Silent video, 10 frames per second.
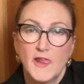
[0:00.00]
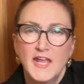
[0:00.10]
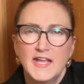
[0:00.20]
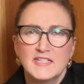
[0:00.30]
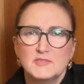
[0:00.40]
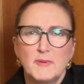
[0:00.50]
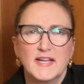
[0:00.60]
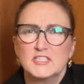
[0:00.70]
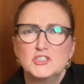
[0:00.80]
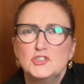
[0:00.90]

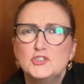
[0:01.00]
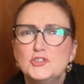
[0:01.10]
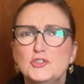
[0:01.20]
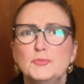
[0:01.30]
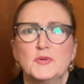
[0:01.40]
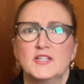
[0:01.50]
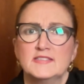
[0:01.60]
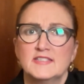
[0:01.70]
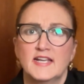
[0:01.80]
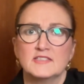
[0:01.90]
Expect super
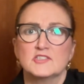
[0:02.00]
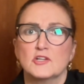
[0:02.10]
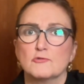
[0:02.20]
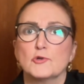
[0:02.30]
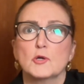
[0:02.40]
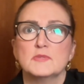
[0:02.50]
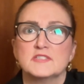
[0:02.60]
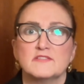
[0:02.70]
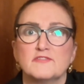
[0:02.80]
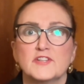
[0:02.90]
intense aromas
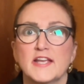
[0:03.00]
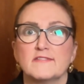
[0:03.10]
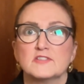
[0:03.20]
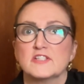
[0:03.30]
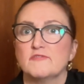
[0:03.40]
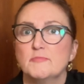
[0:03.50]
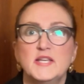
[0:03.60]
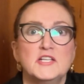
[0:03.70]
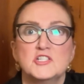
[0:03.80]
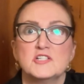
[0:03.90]
and flavors of
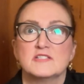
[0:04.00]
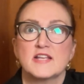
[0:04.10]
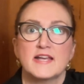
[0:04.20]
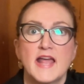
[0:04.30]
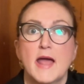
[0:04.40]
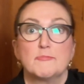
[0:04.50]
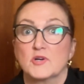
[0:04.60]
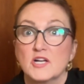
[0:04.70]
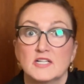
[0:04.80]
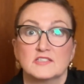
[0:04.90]
peaches and
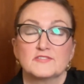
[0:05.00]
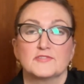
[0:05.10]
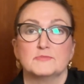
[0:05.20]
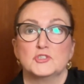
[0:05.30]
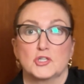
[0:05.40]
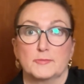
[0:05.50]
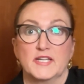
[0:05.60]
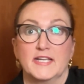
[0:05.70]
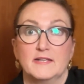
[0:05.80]
apricots from Germany.